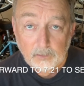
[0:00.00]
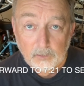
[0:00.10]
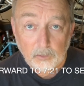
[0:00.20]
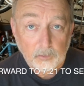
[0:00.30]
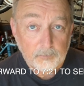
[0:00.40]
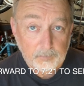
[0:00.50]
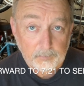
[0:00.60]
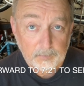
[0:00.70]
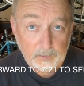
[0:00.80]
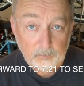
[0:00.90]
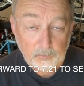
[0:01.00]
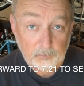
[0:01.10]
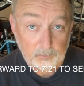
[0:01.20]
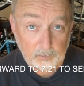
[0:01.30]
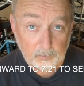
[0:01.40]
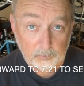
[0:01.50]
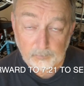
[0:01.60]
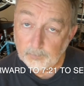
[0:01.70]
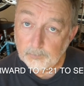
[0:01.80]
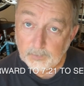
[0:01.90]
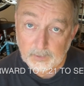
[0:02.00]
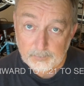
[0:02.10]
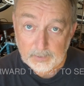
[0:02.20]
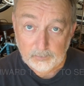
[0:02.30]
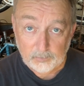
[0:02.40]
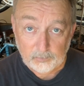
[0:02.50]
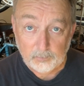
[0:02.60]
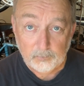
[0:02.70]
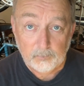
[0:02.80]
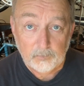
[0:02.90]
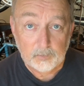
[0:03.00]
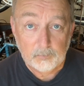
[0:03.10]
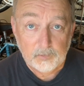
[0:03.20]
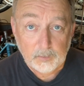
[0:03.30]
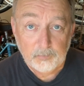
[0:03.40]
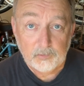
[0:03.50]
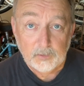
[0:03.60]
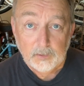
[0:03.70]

Learned a few things, so if we want to get back to some tips,